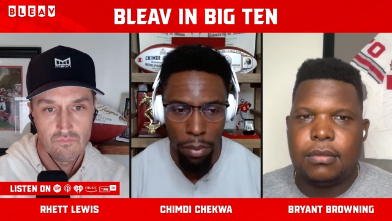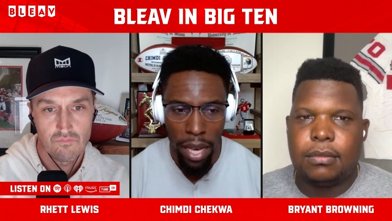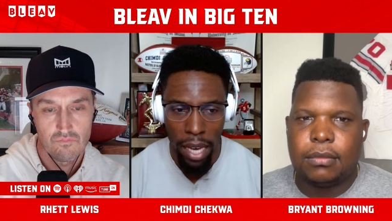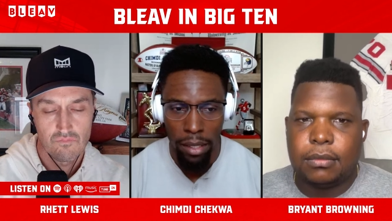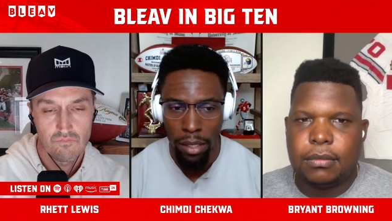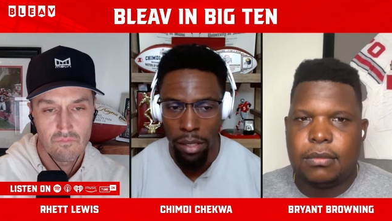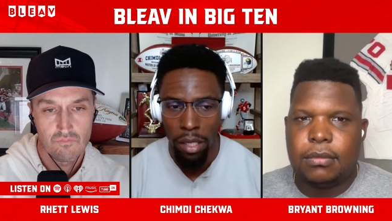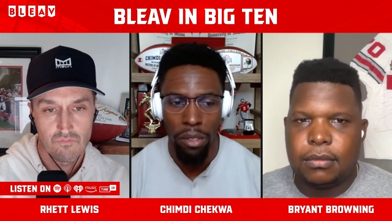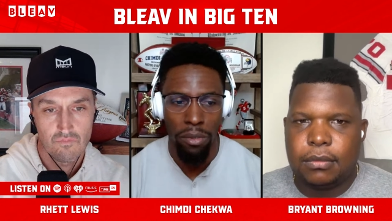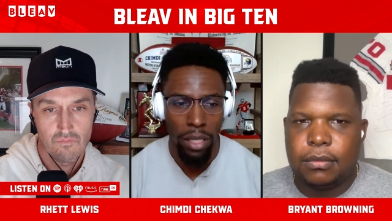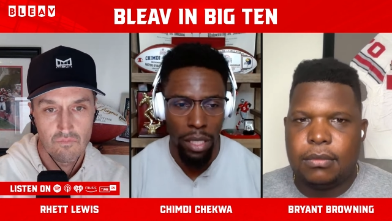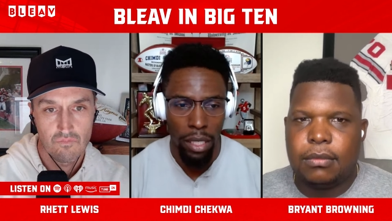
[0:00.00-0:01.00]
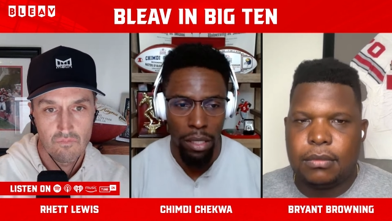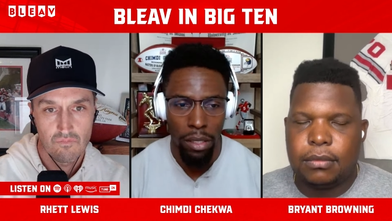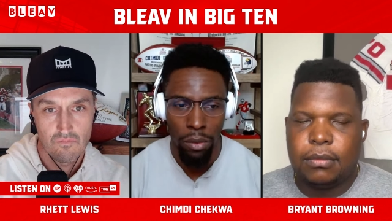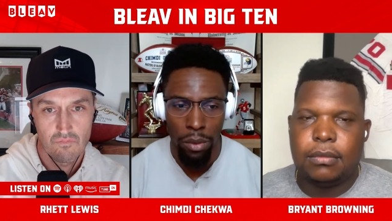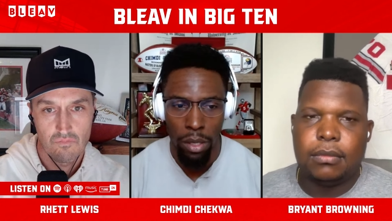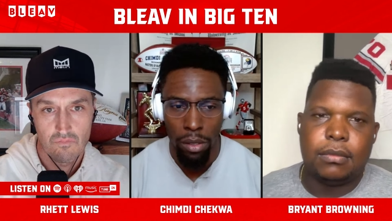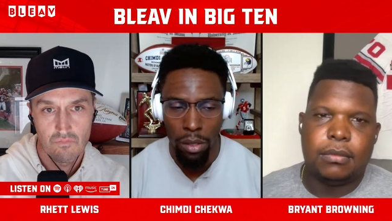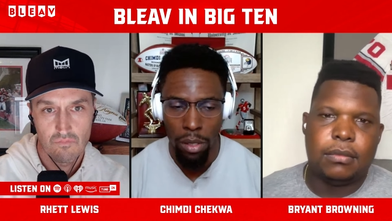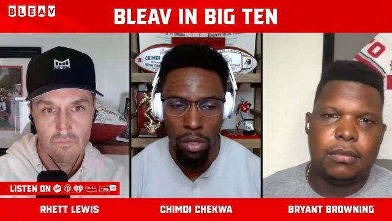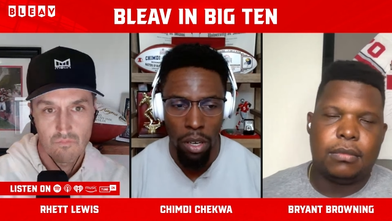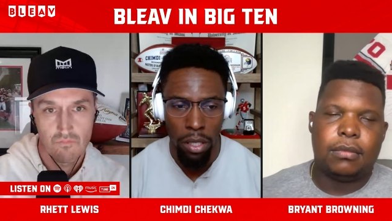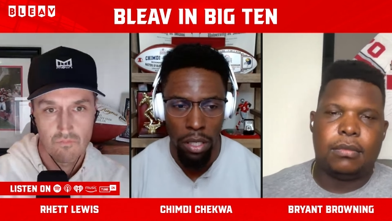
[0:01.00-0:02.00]
Speaker 1: packages than we've seen that we, we
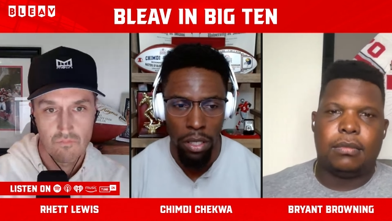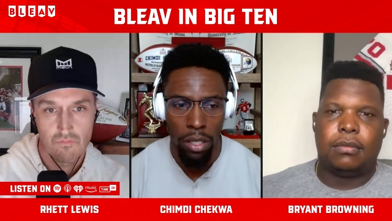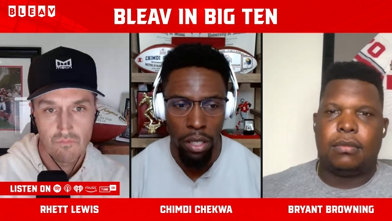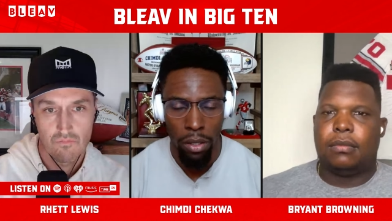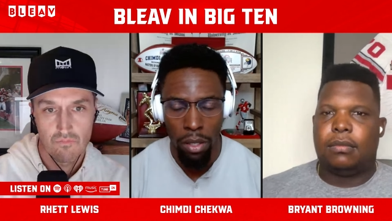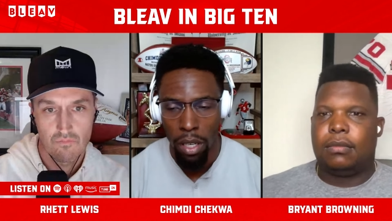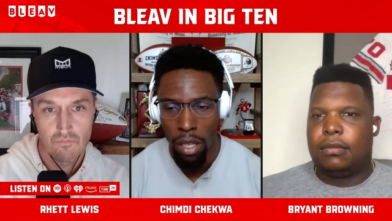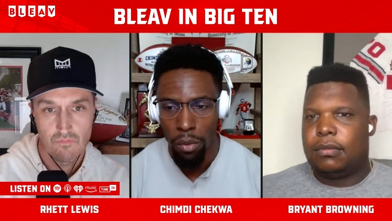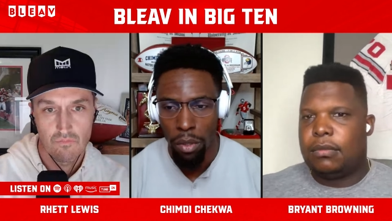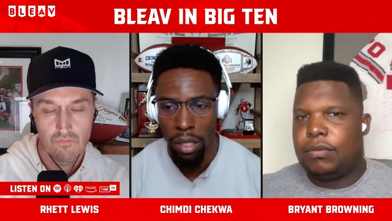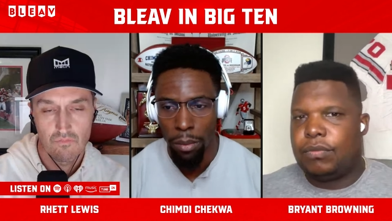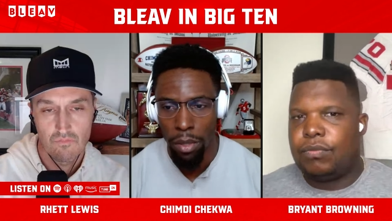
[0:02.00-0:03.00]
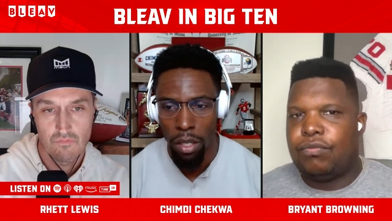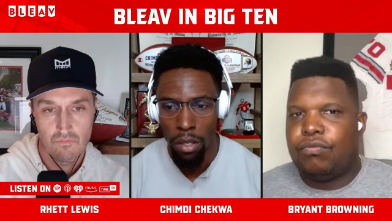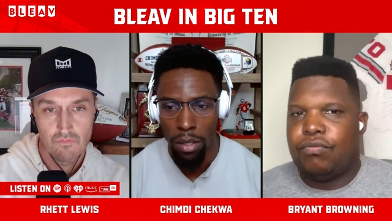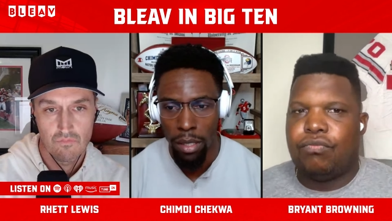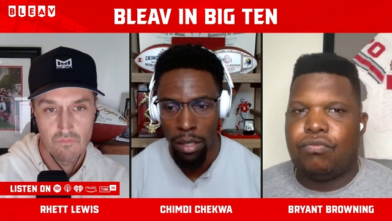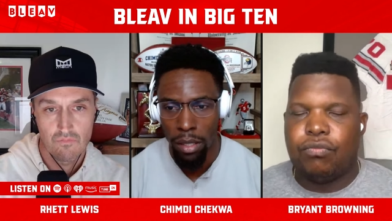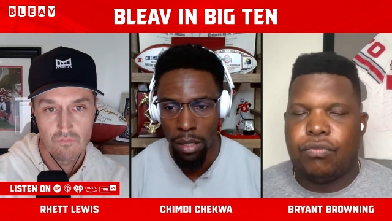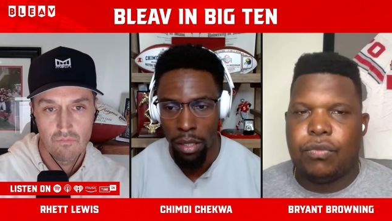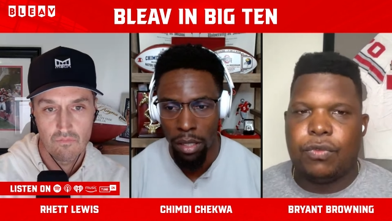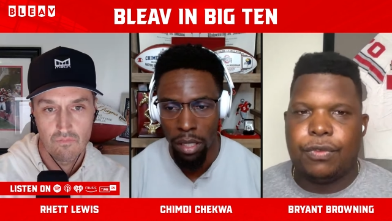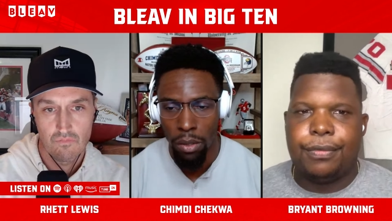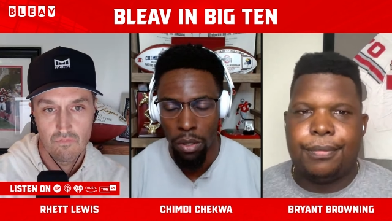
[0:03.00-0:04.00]
saw a year ago with Jim Knowles as the
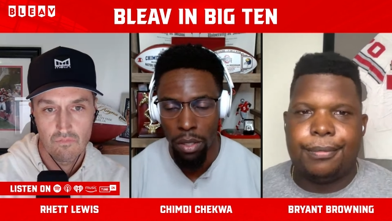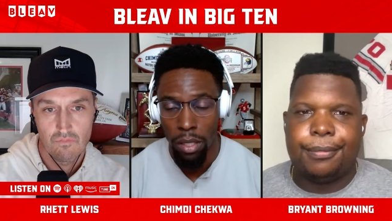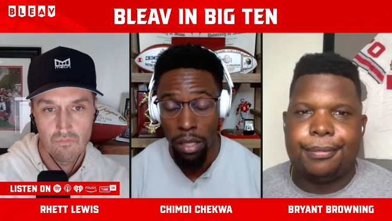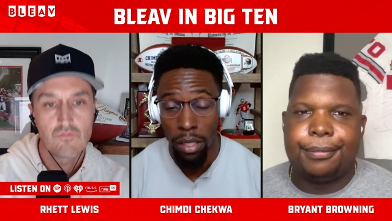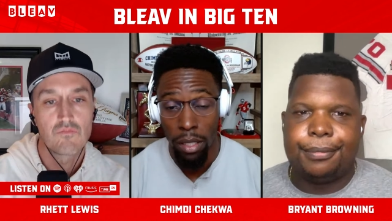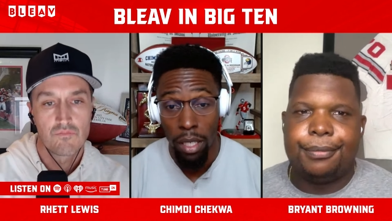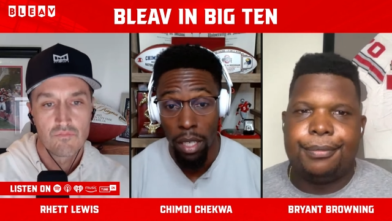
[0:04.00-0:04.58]
D coordinator.